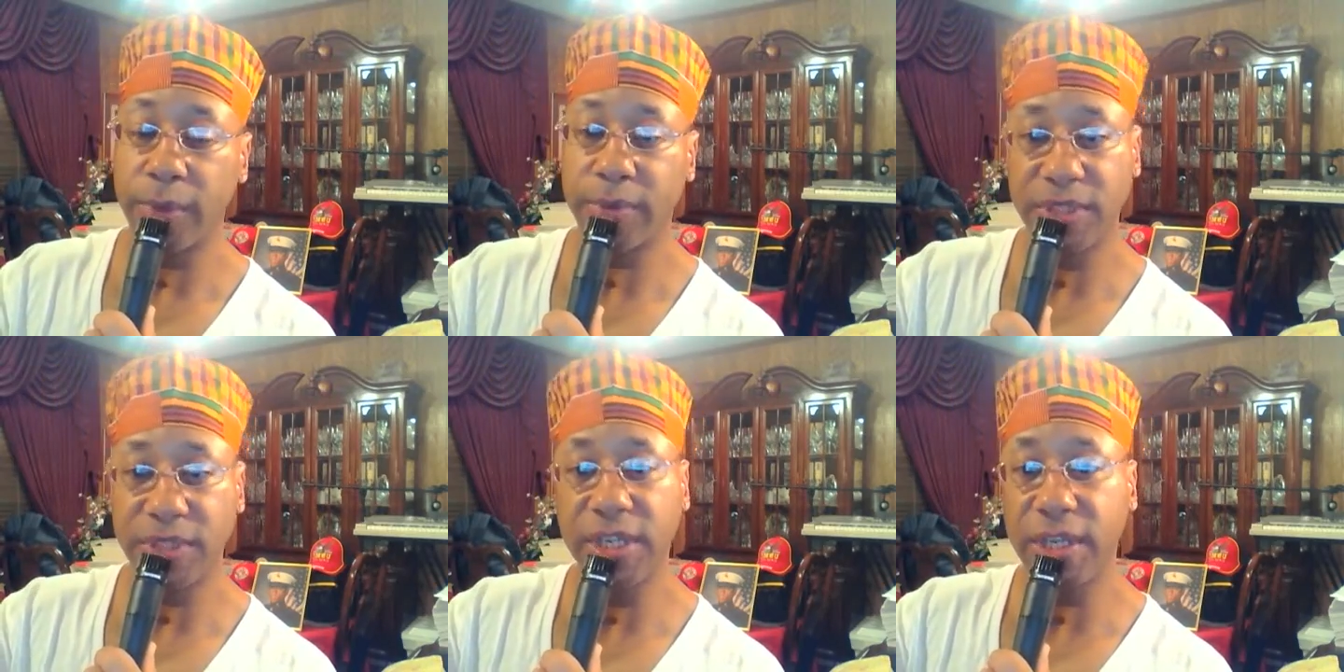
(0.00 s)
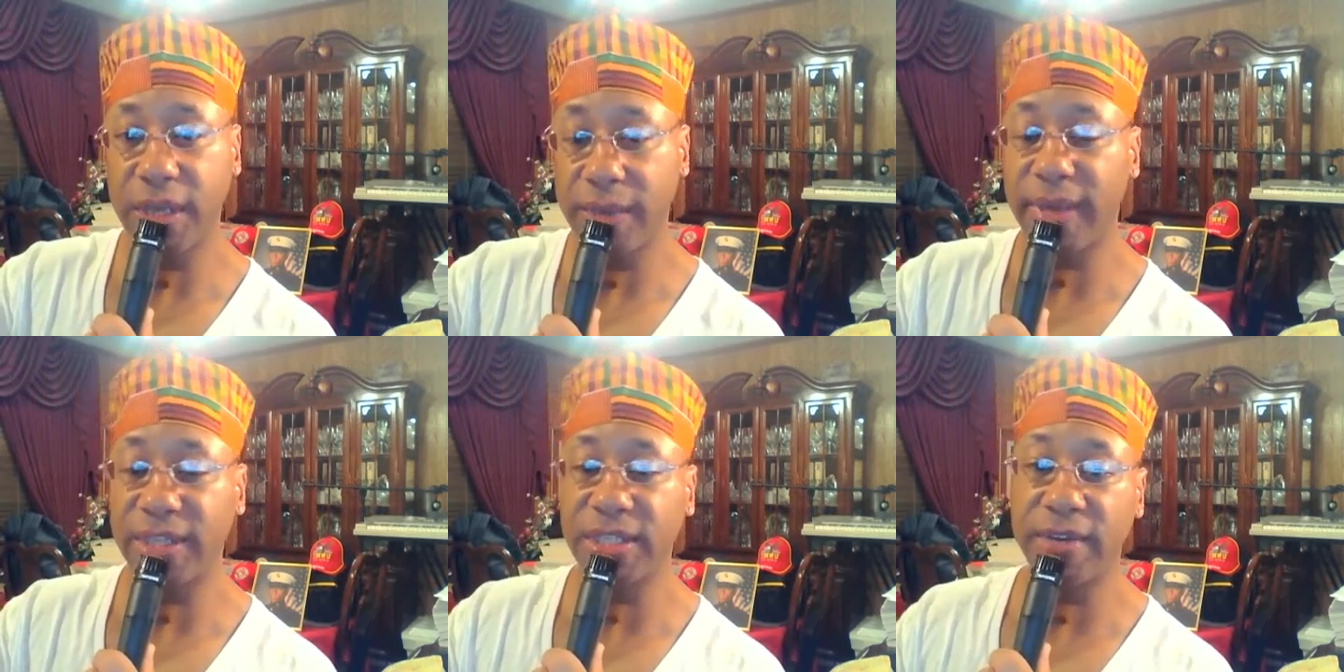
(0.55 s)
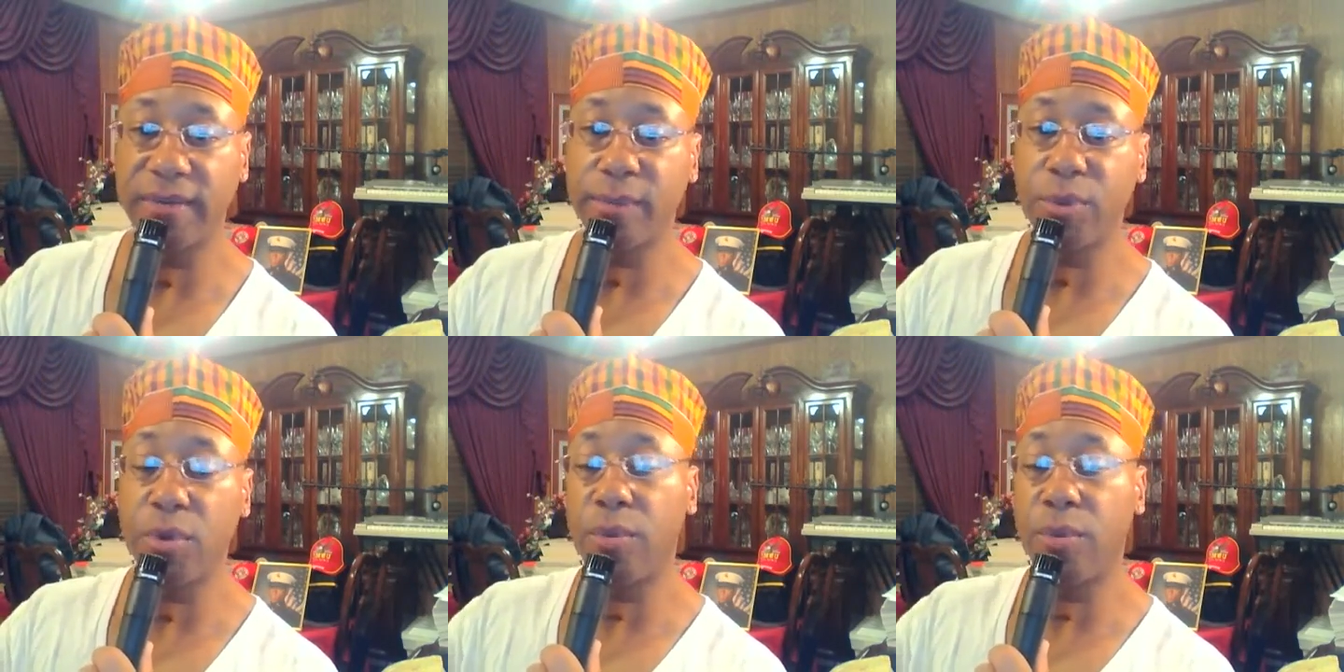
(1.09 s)
I'll continue to keep myself
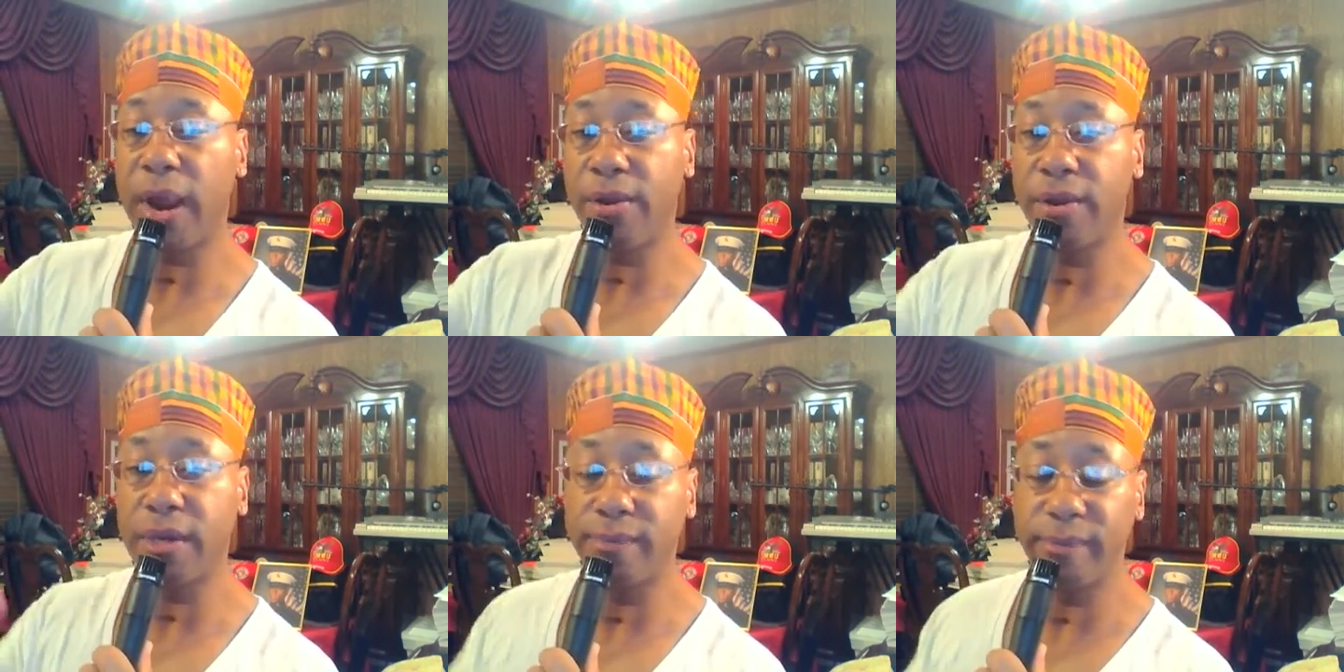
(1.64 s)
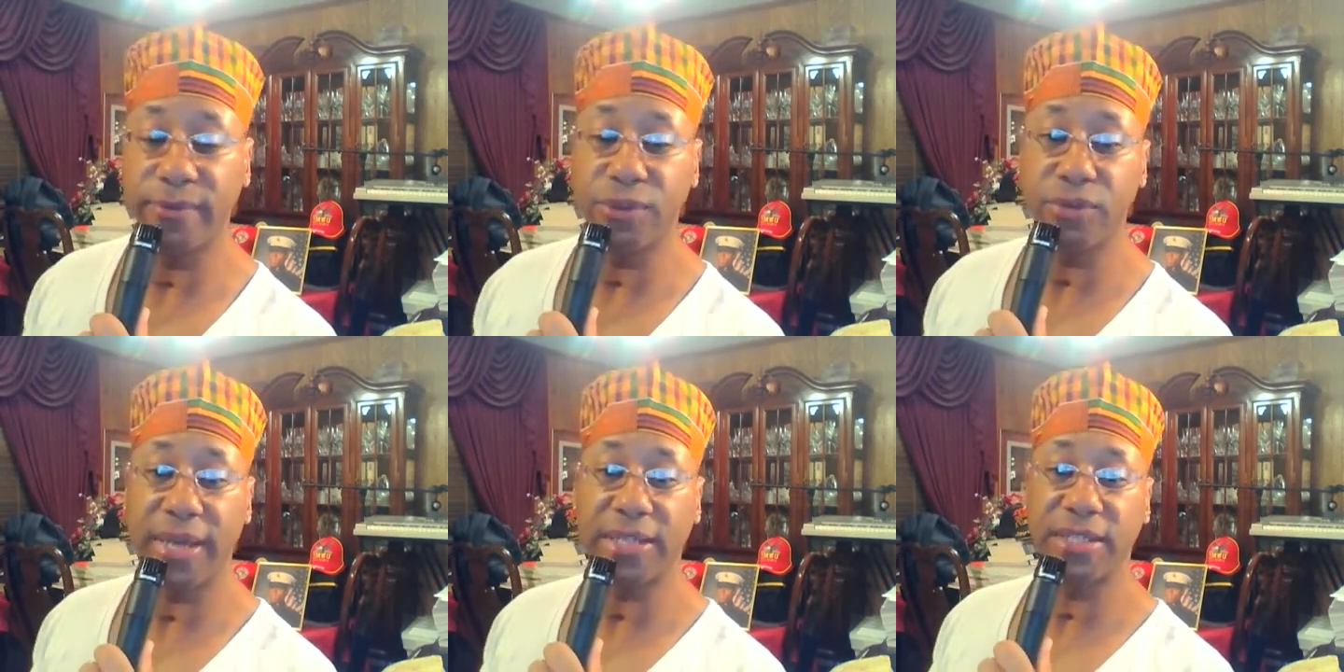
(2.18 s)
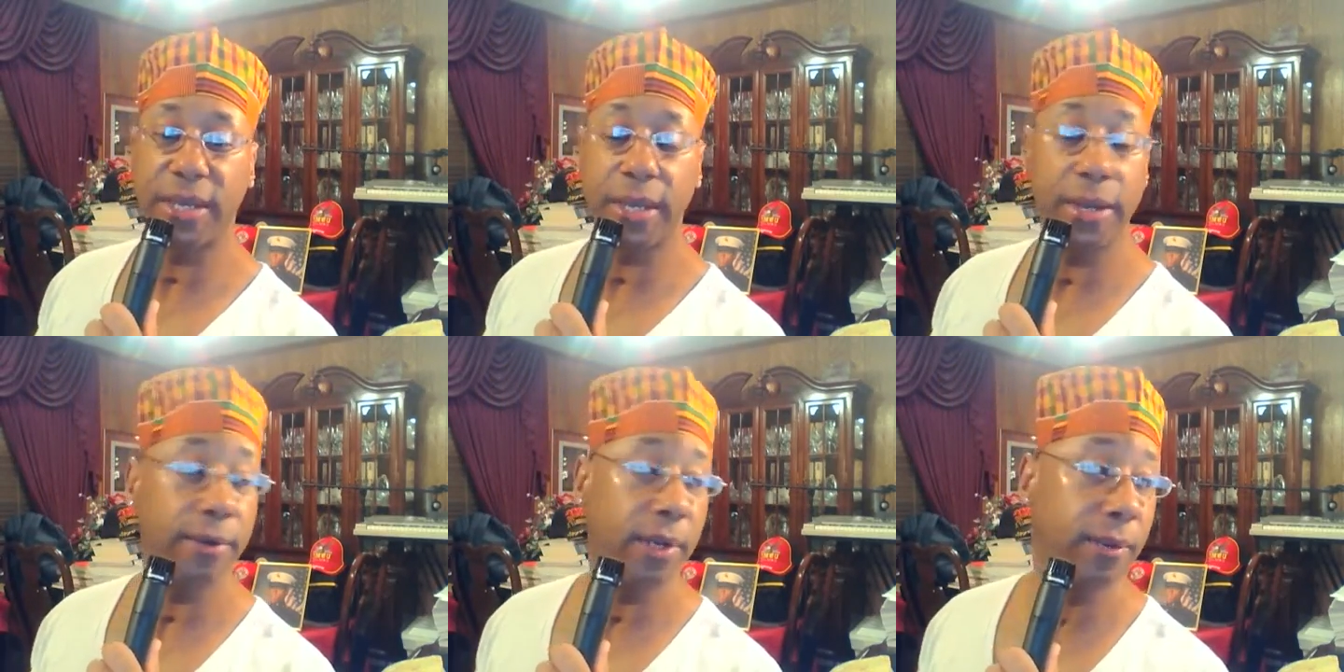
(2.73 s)
employed right here in the Memphis
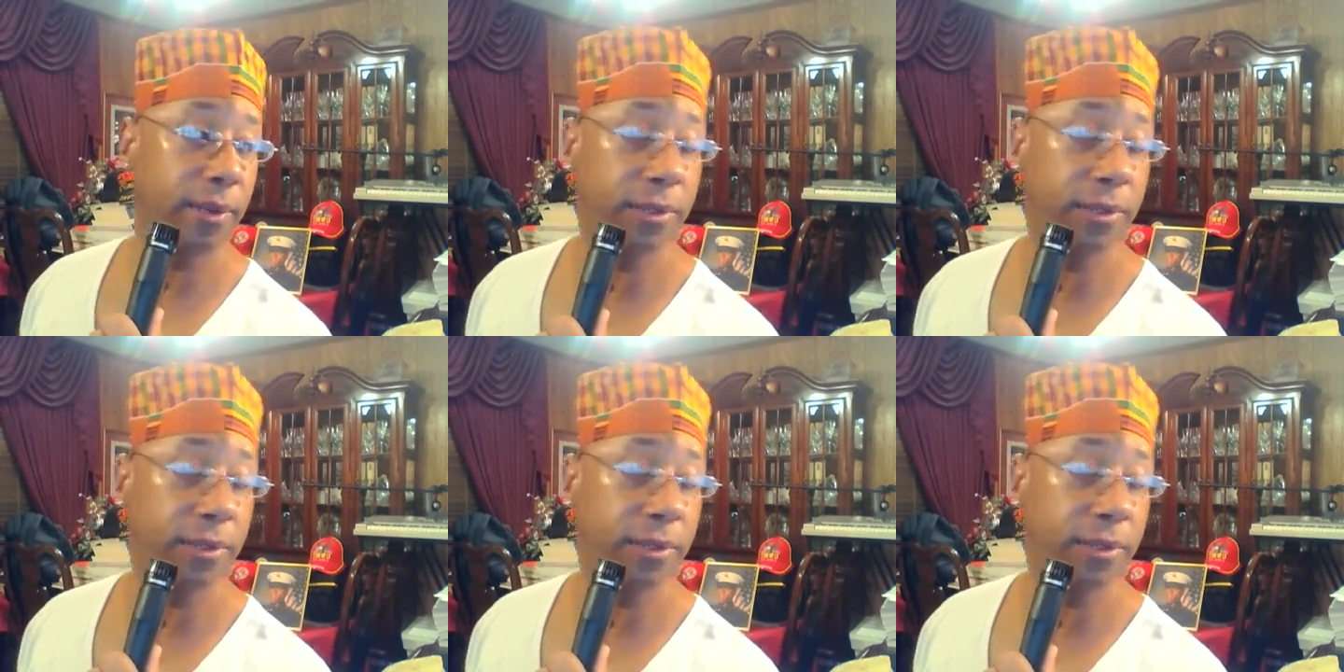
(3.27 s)
tri-state area.